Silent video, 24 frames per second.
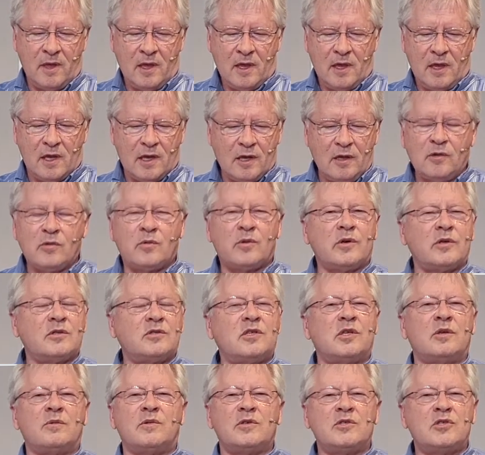In other words,
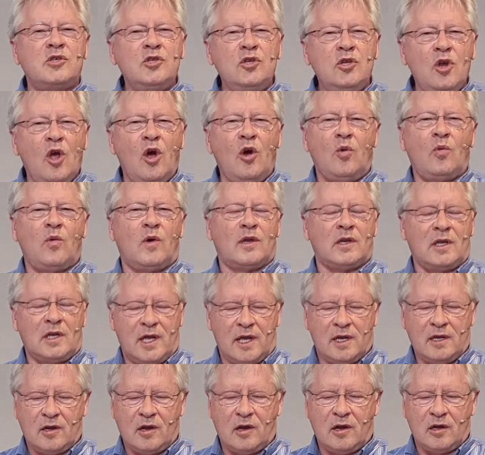there is no one
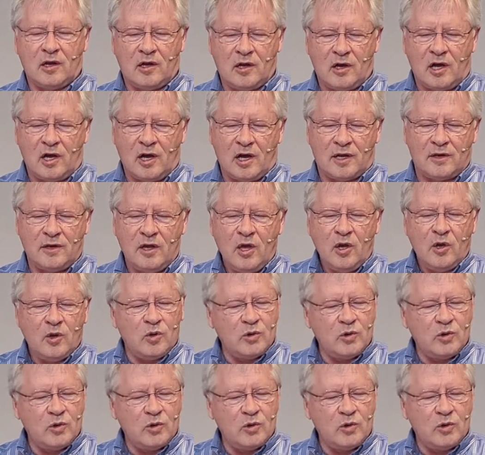like our God